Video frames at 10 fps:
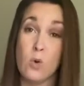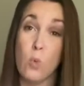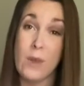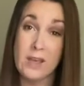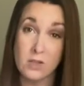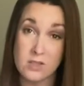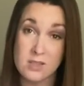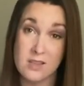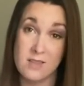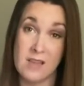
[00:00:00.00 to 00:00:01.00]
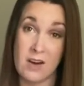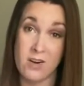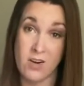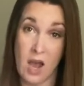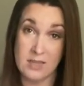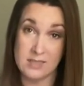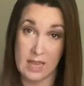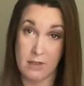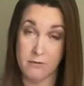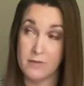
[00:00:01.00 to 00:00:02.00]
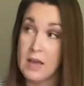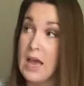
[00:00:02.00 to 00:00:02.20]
wheels that are not safe.